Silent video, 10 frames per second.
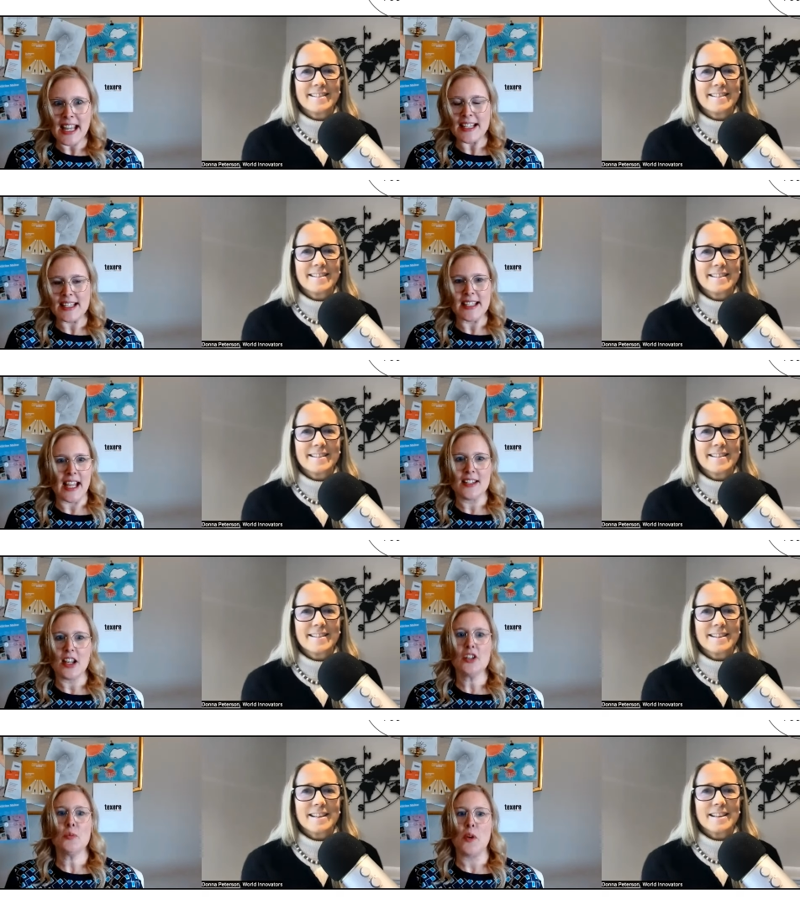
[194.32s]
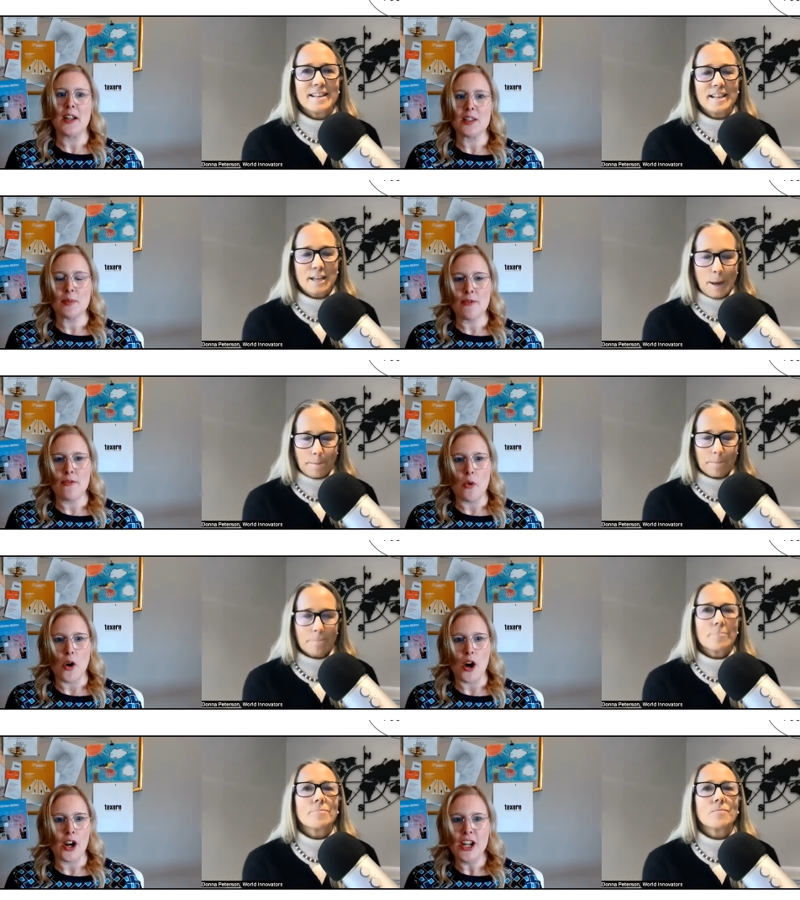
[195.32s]
Speaker 1: eight to 10 touch points
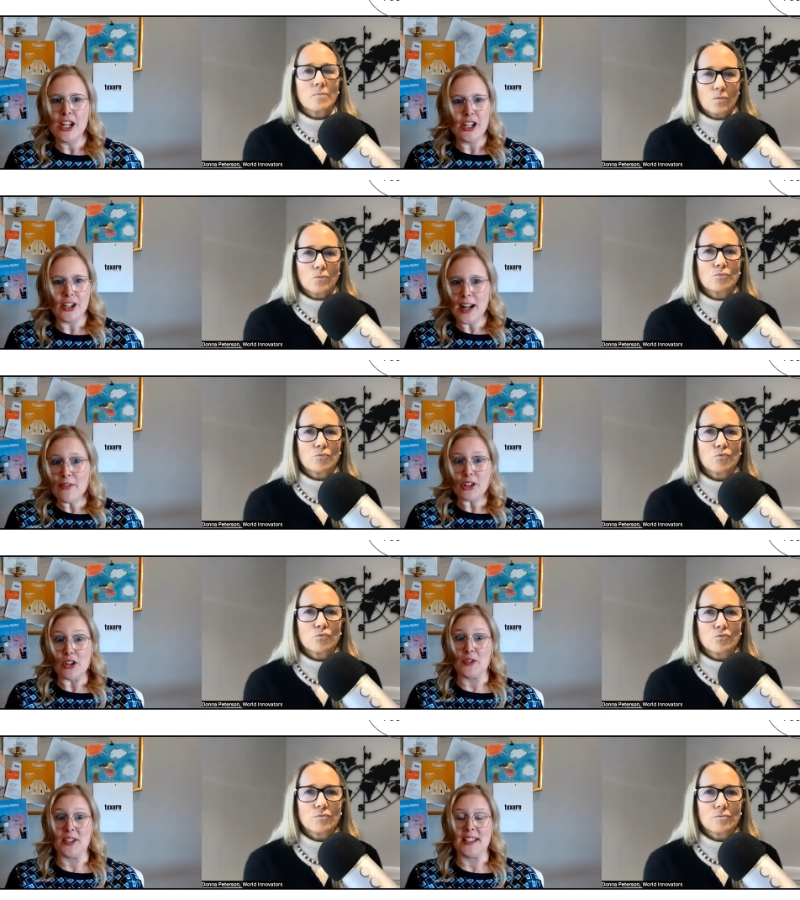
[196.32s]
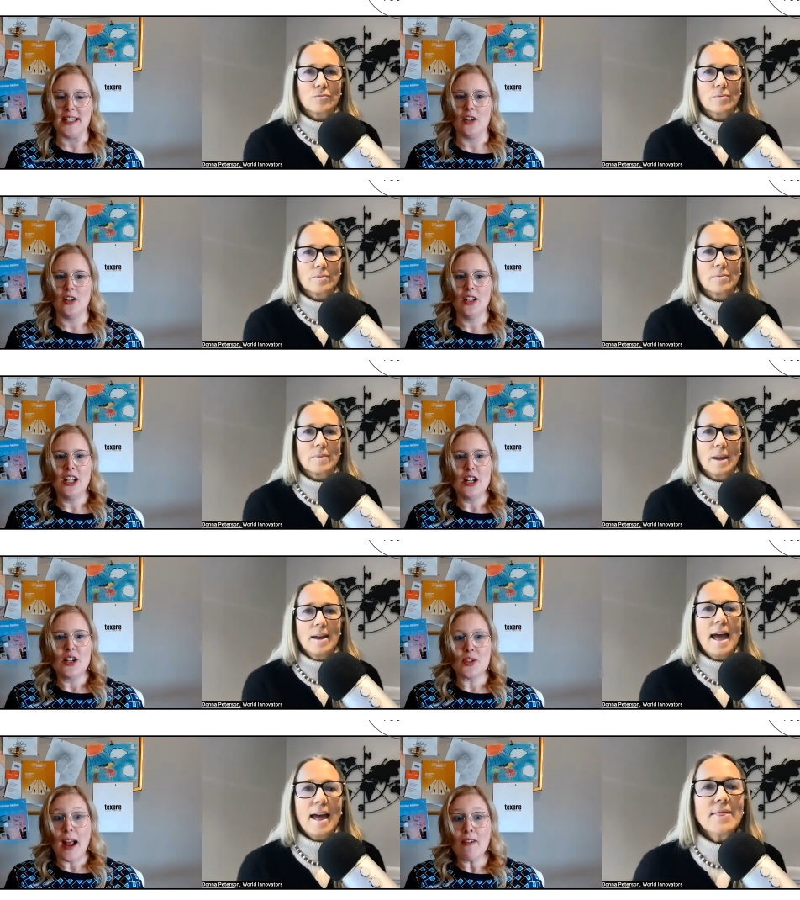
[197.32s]
before yep. you're going to ever close a deal.
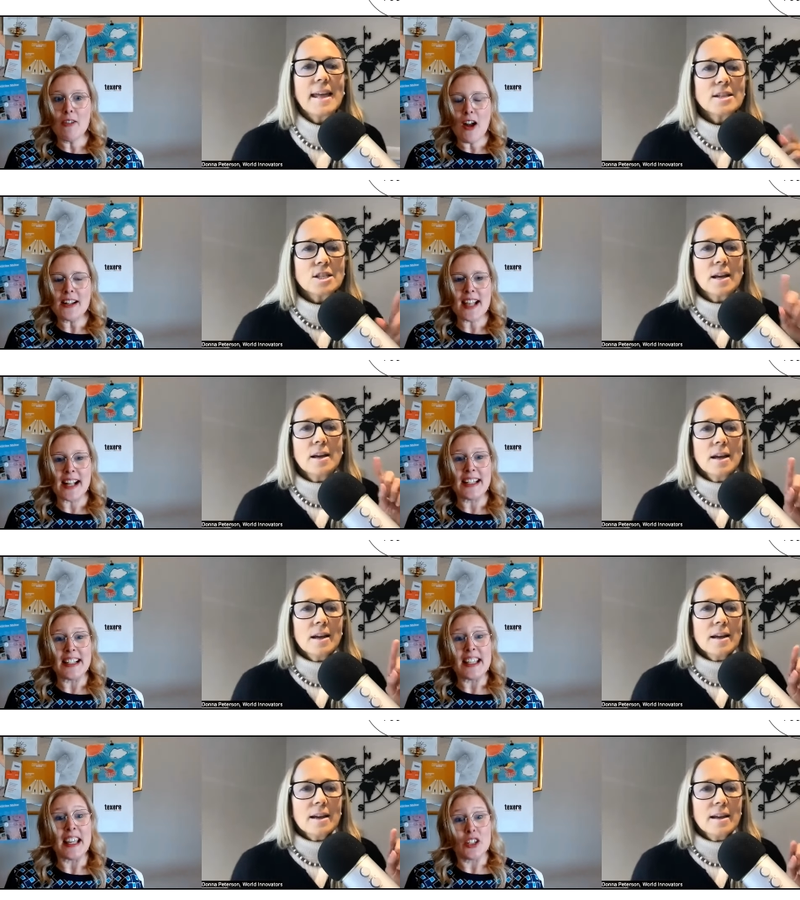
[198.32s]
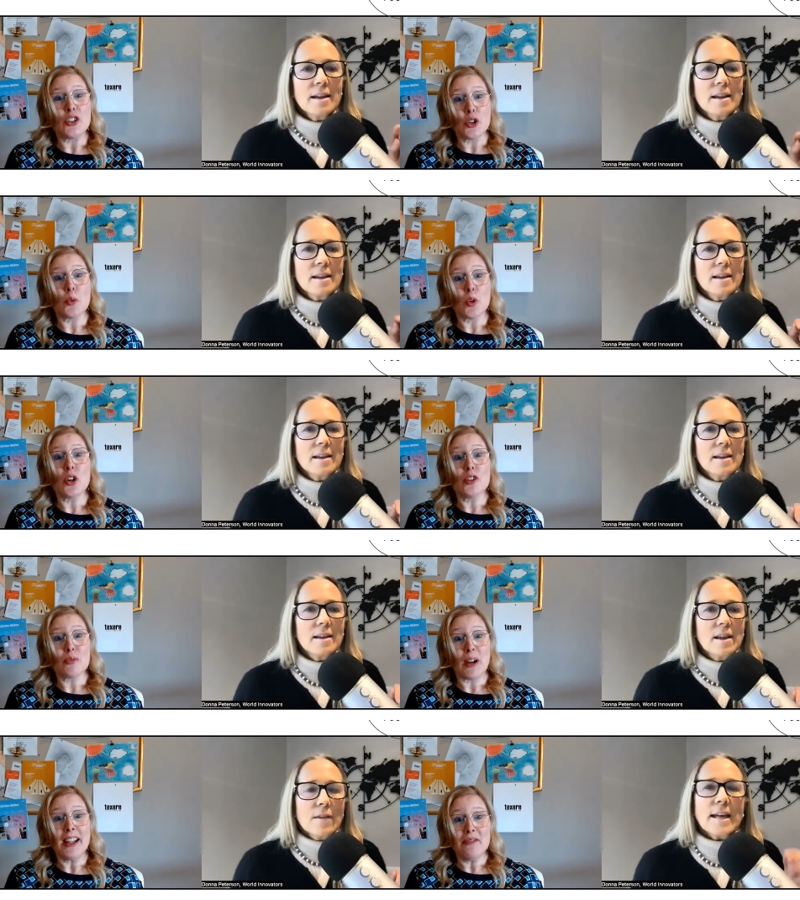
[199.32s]
So, how long is that going to take in your world,
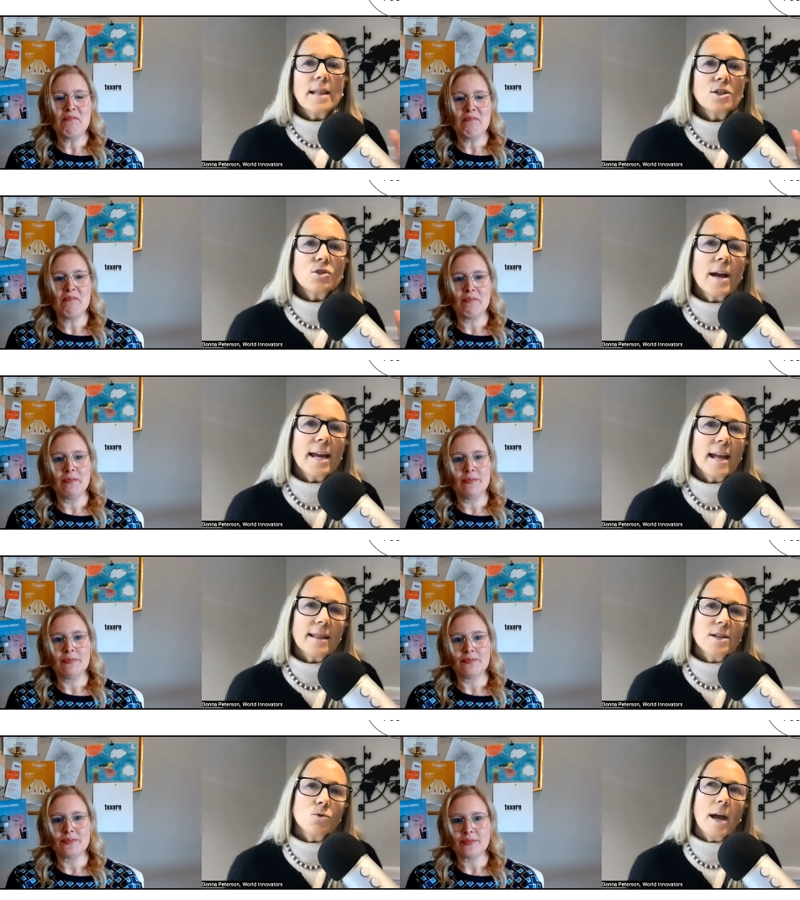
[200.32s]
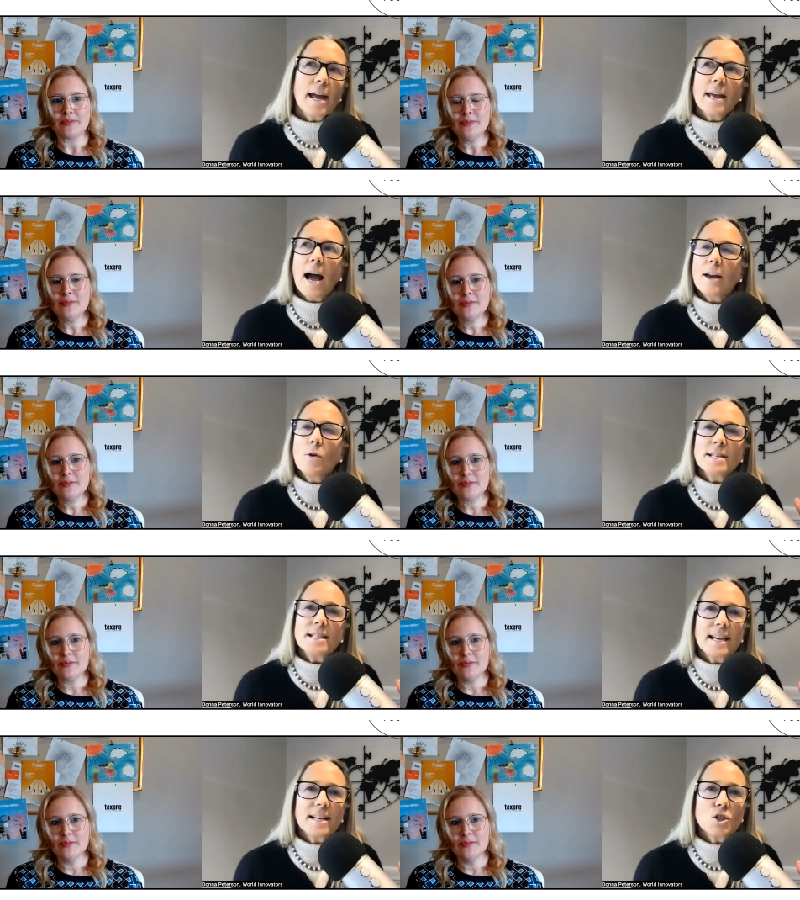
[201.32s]
Speaker 2: right? That's right. And that's why I always
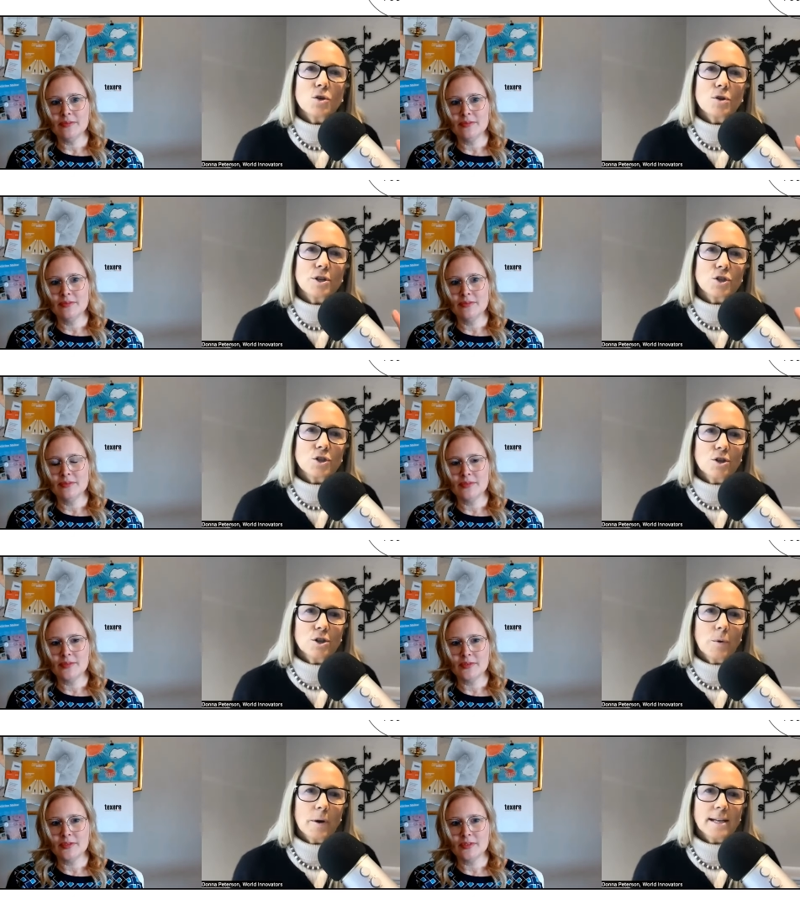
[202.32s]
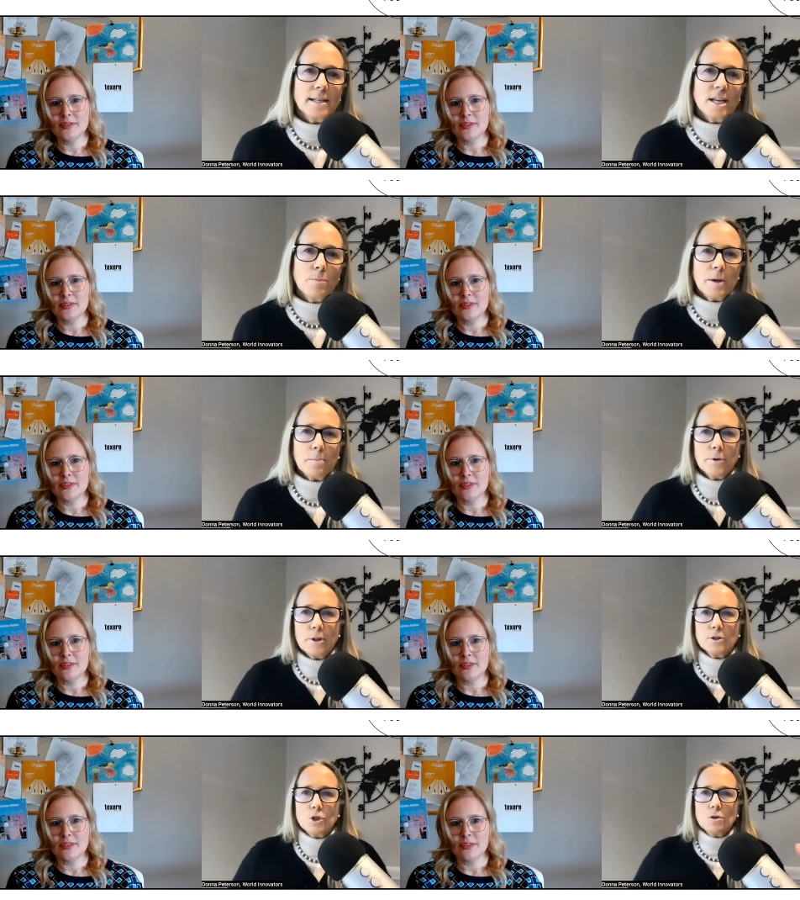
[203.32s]
get so concerned when I see people,
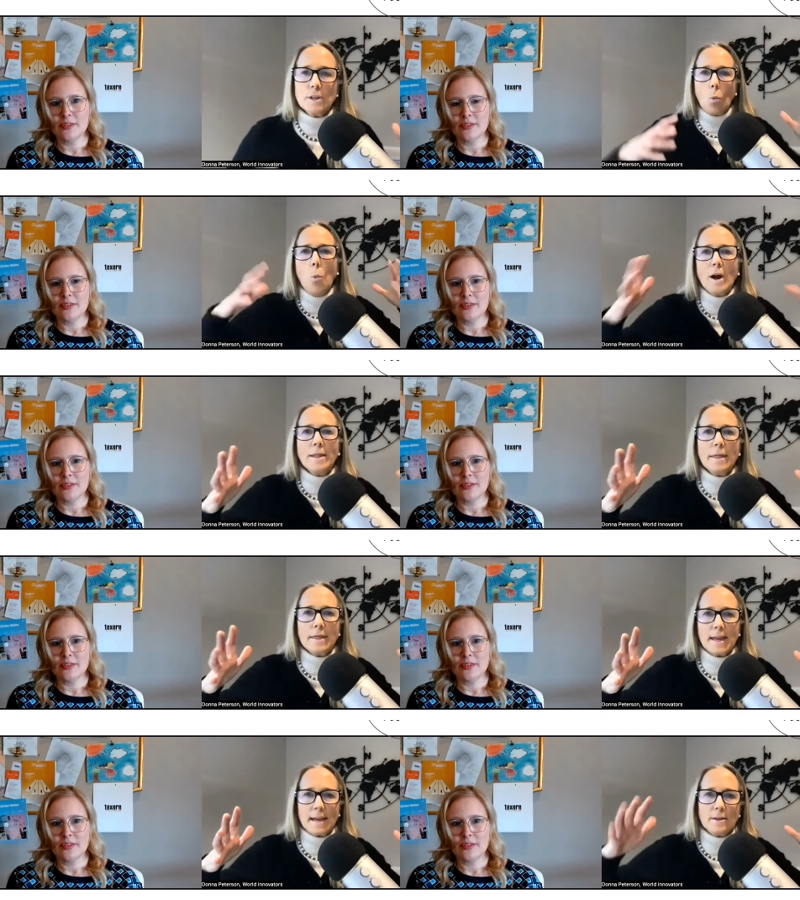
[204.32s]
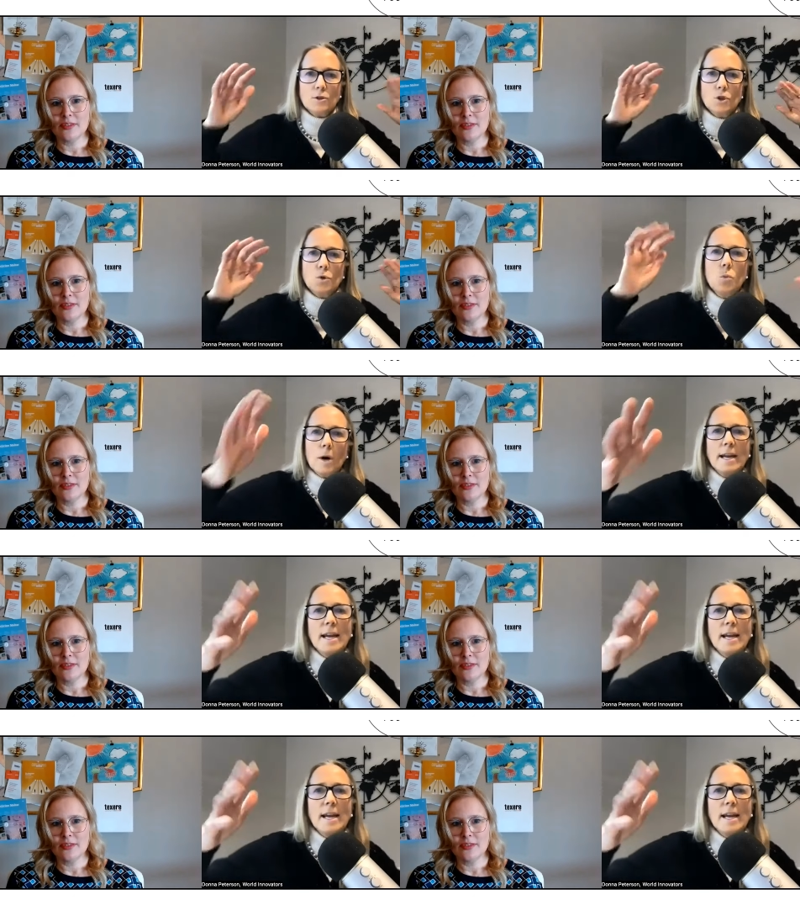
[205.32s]
they'll do one thing, they'll do one